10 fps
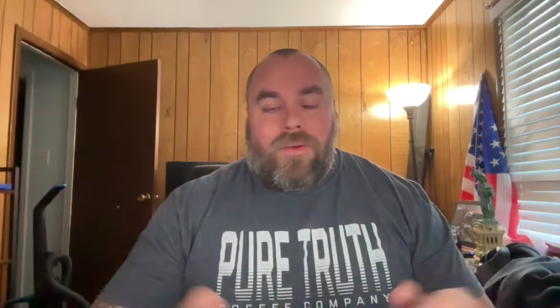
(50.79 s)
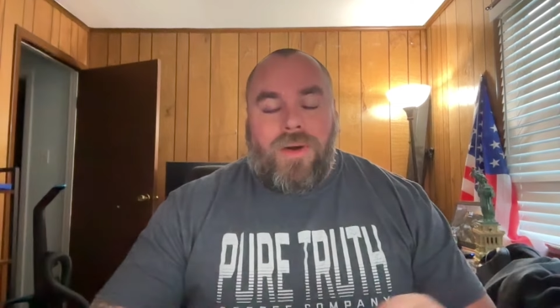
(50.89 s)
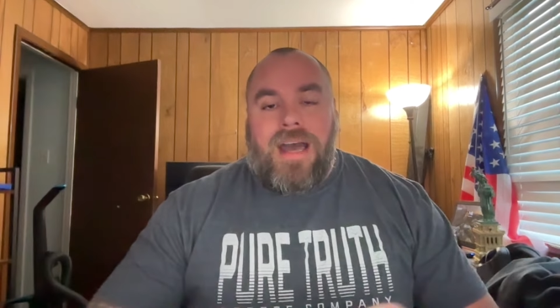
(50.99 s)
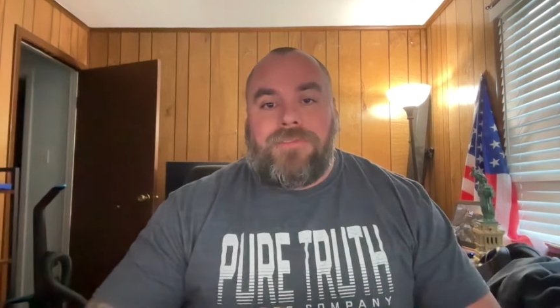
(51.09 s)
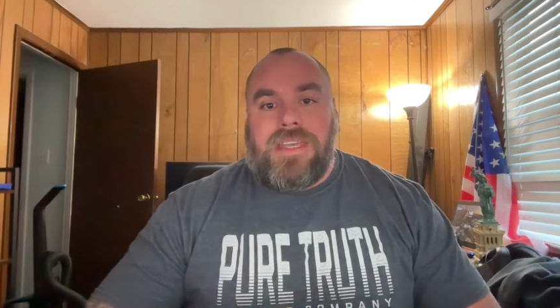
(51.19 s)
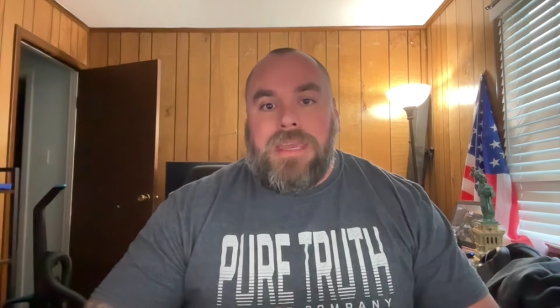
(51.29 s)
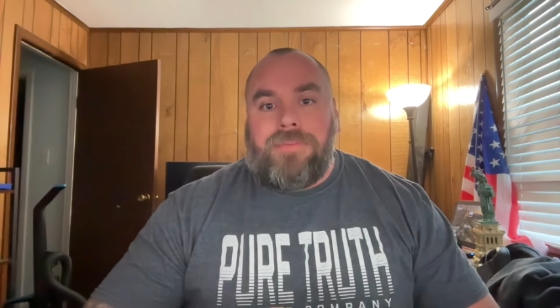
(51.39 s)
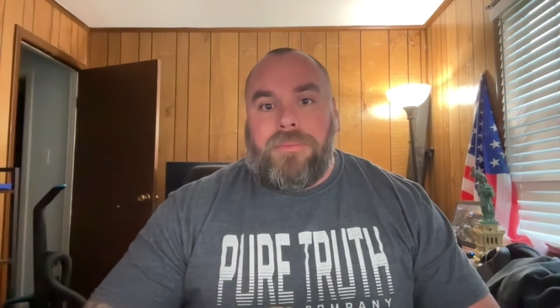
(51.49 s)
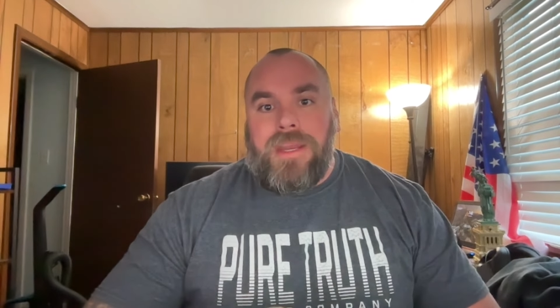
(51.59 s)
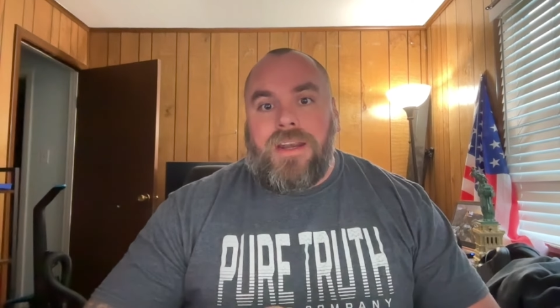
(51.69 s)
We'll have to
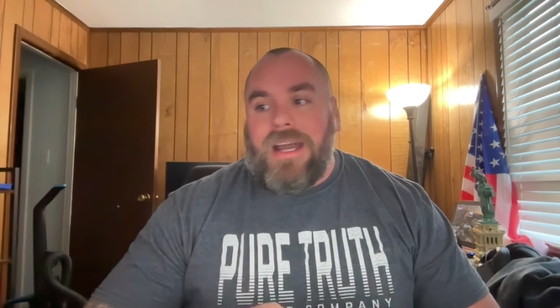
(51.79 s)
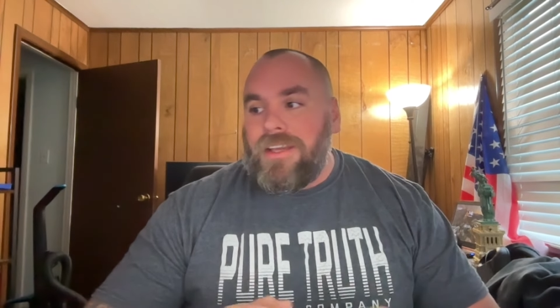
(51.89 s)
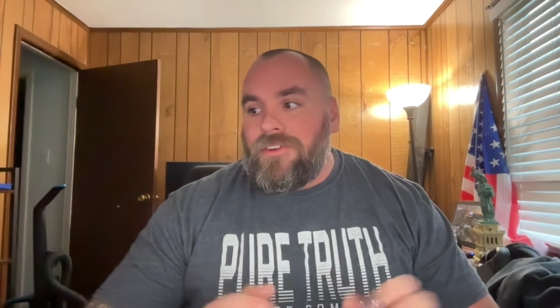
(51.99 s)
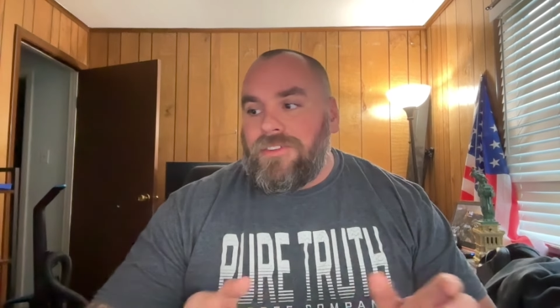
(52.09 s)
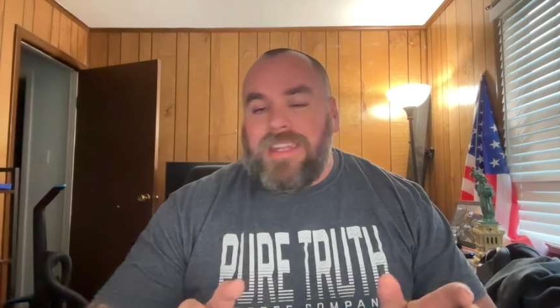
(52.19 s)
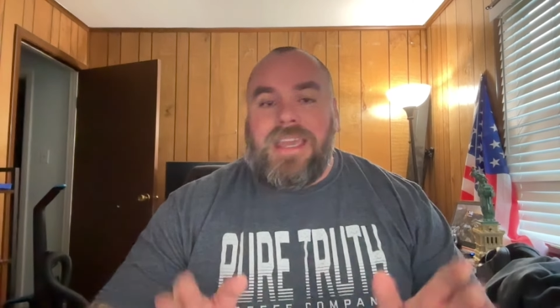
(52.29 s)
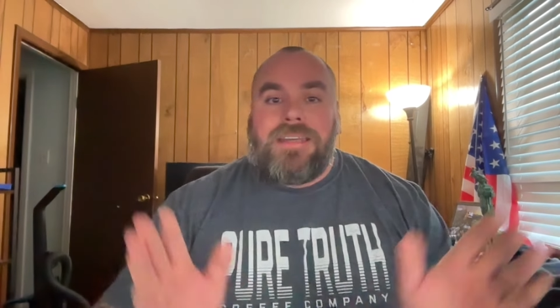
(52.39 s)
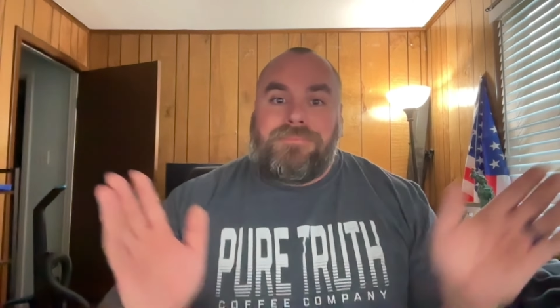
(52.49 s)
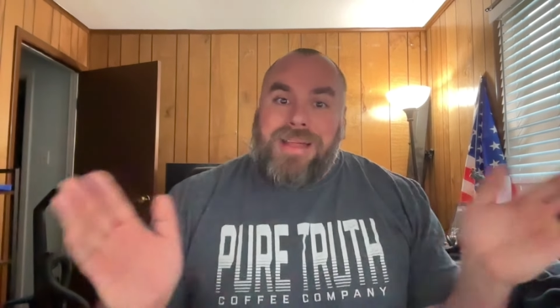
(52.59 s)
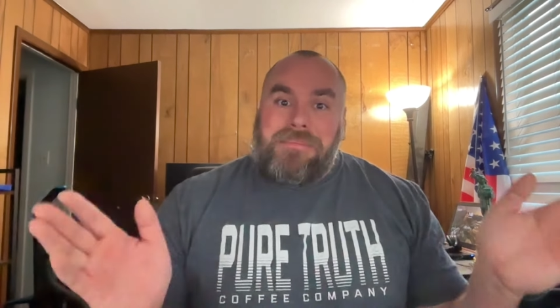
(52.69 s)
keep him there. I
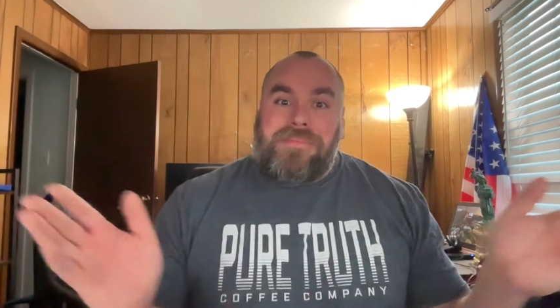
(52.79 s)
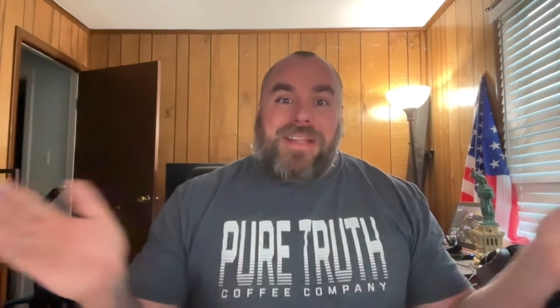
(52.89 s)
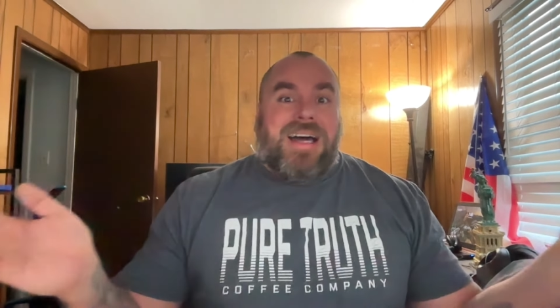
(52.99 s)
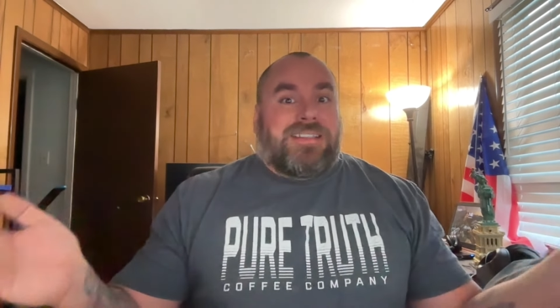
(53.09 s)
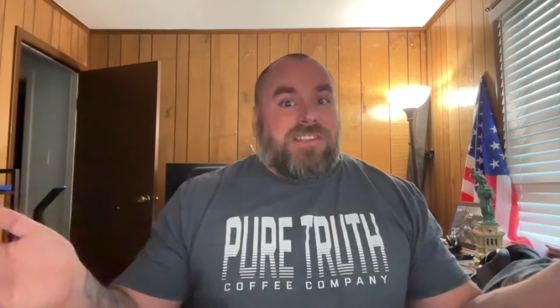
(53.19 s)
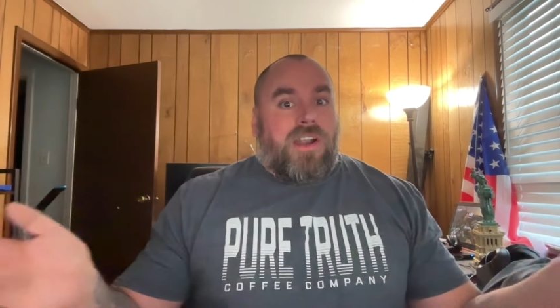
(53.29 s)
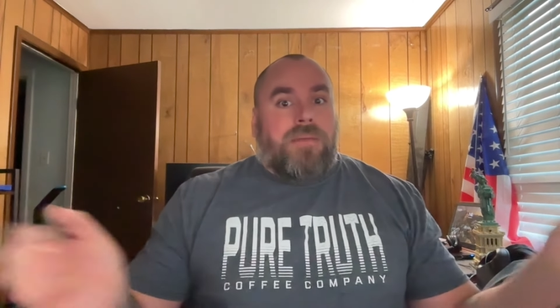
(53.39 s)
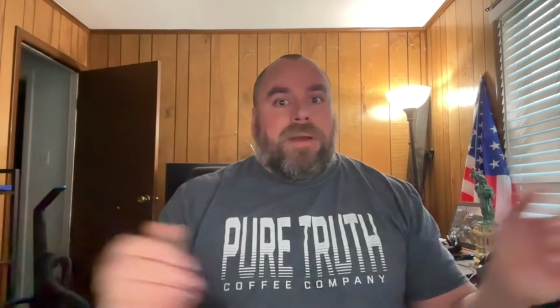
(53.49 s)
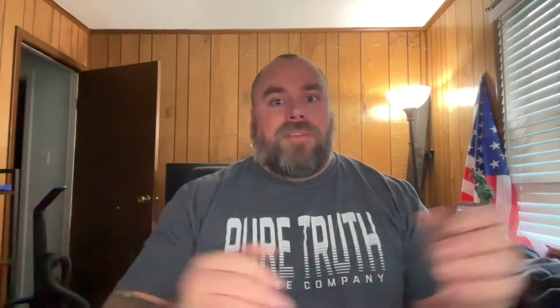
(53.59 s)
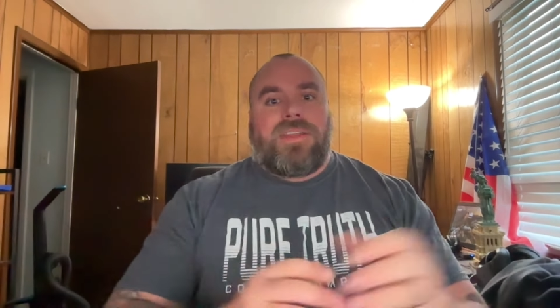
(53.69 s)
understand. Blah, blah, blah.
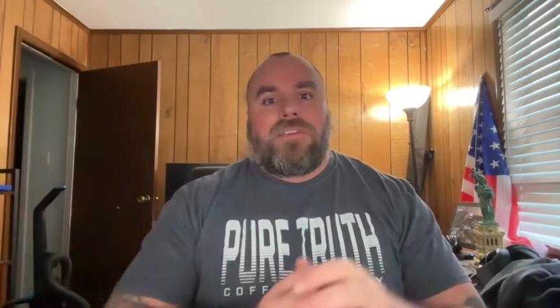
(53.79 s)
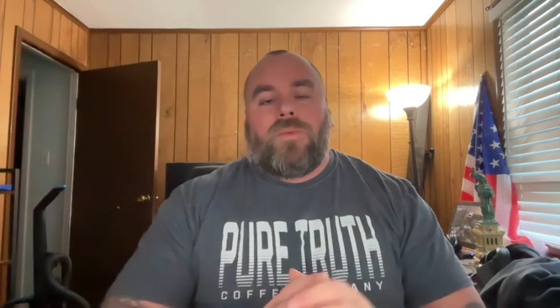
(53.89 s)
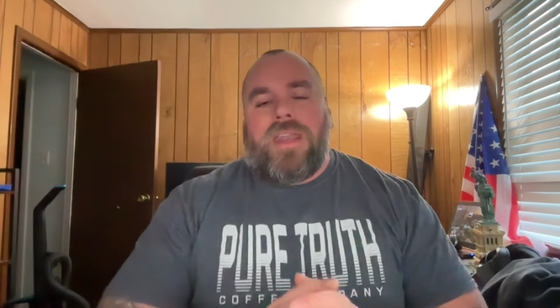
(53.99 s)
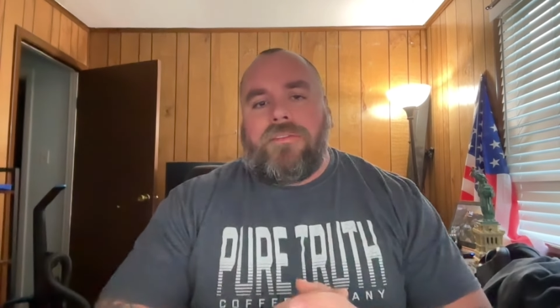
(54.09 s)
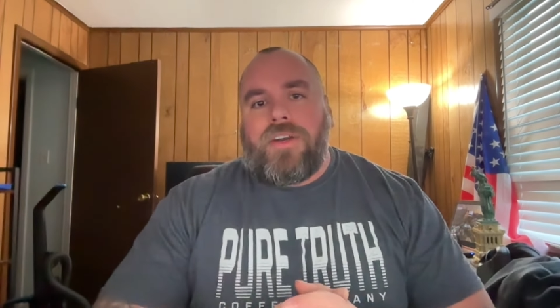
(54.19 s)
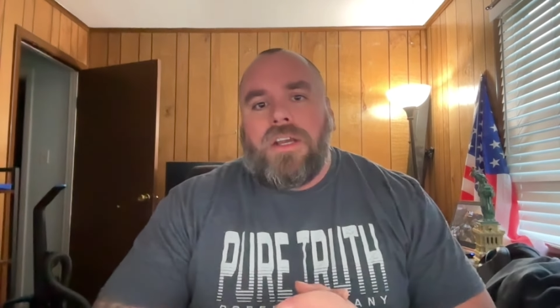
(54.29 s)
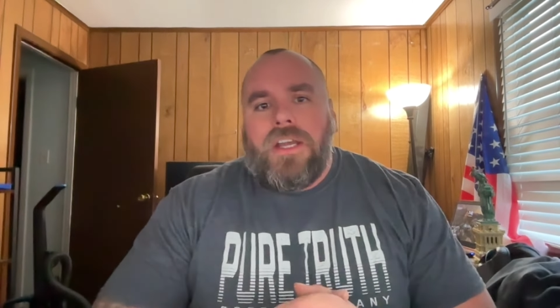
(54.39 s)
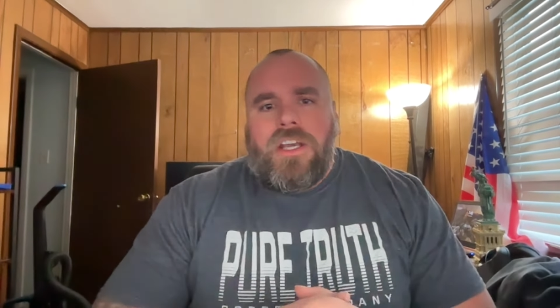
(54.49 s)
Sorry about this. Whatever.